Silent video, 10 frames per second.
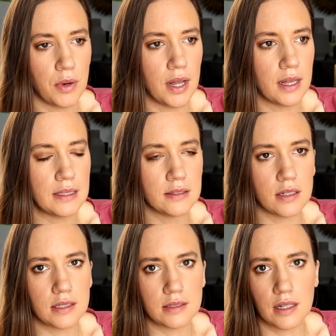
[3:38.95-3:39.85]
Well,
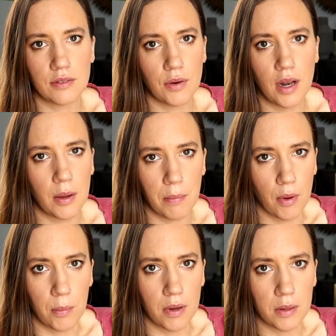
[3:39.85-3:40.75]
insulin is never really a
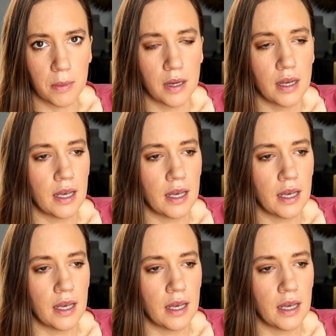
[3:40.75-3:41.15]
problem.